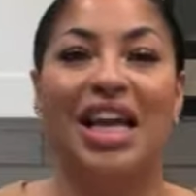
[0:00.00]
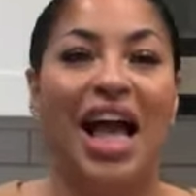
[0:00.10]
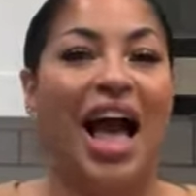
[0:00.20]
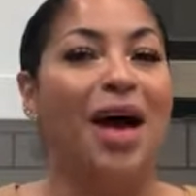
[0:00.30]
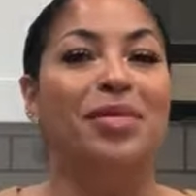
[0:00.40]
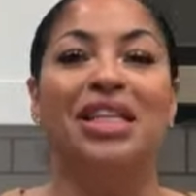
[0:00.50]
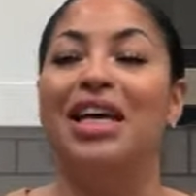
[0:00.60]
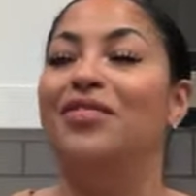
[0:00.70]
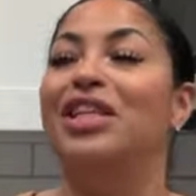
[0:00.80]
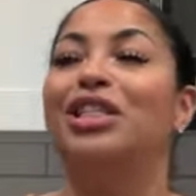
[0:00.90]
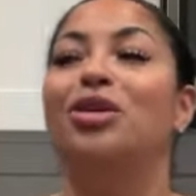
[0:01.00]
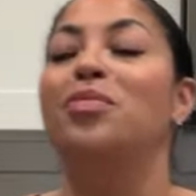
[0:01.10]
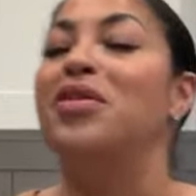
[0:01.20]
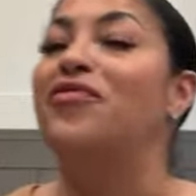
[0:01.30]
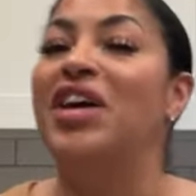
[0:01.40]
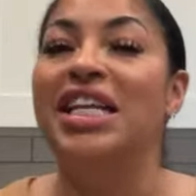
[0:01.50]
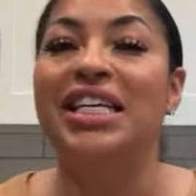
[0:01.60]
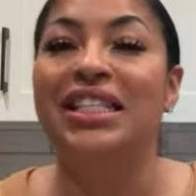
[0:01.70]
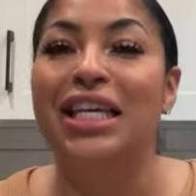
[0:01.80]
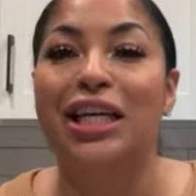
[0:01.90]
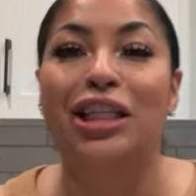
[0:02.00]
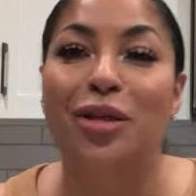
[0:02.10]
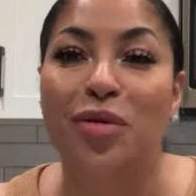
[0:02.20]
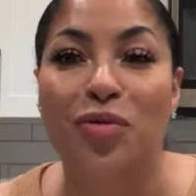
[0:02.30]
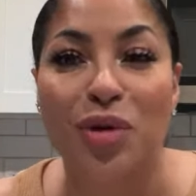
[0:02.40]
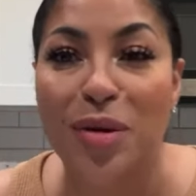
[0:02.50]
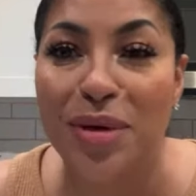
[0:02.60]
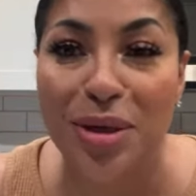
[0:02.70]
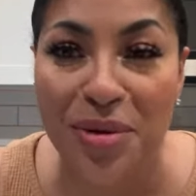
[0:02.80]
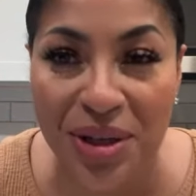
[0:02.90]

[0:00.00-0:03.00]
I be loving it too. It be funny as hell. She be ribbing them.